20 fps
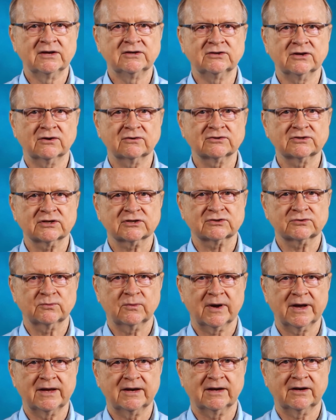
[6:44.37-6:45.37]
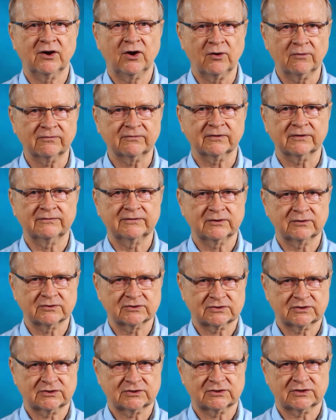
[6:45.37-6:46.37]
Don't just wait and hope for
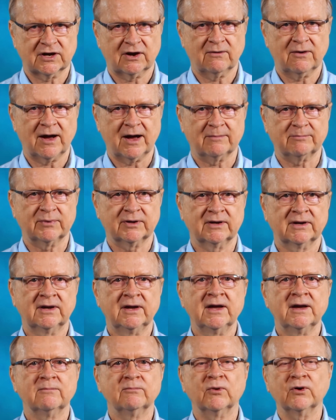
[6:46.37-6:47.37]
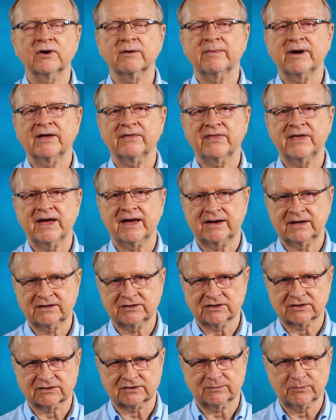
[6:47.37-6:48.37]
viewers to show up. More about that in
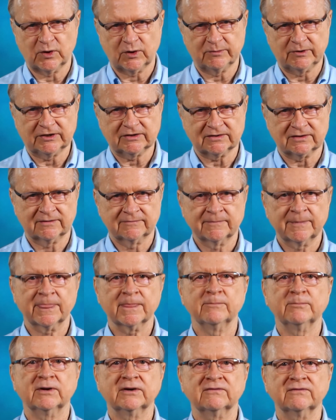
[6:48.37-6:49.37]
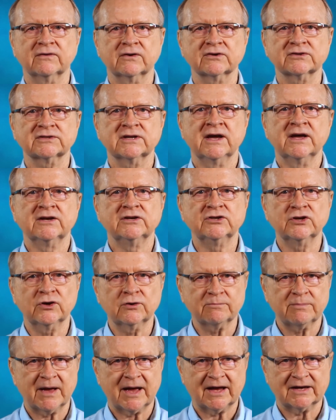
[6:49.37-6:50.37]
just a moment. But first,
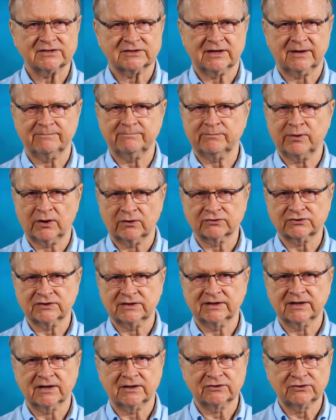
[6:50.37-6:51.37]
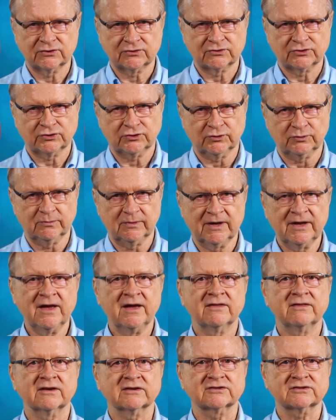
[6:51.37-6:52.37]
don't pass up posting on YouTube.
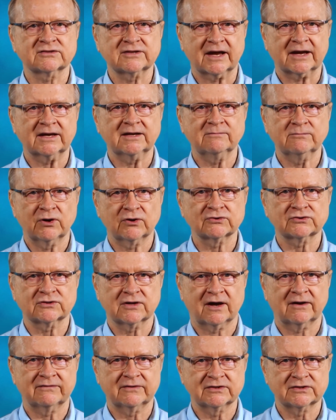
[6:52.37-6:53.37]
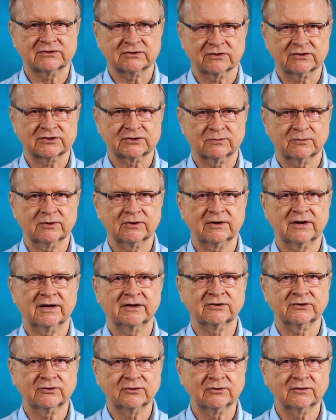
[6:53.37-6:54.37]
The second most often searched word
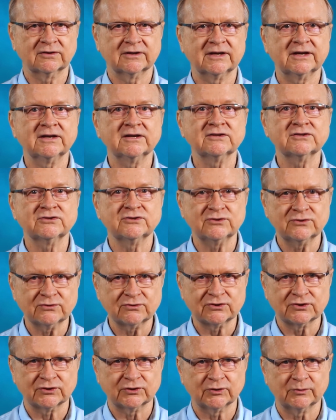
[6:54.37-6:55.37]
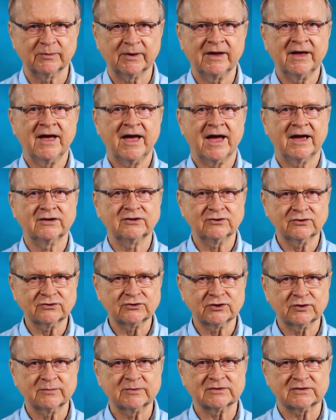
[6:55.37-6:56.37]
on Google is YouTube, and
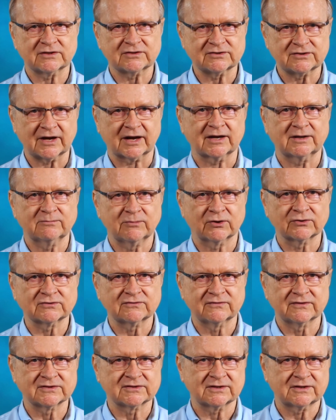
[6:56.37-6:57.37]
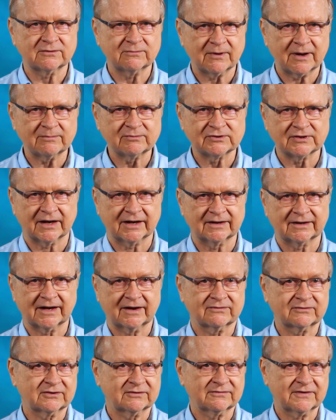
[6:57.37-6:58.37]
YouTube is the second most visited website
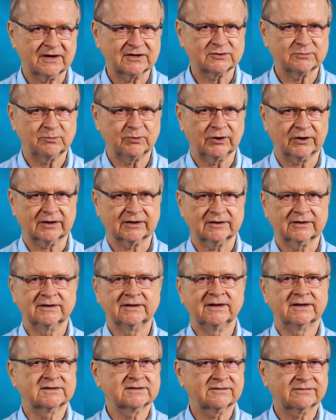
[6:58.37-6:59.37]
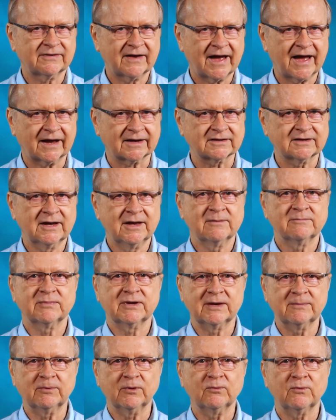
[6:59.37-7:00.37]
after Facebook. It's a fact.
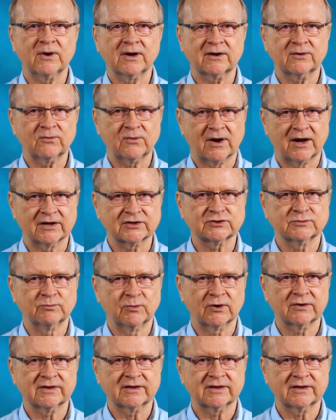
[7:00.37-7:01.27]
People want to watch more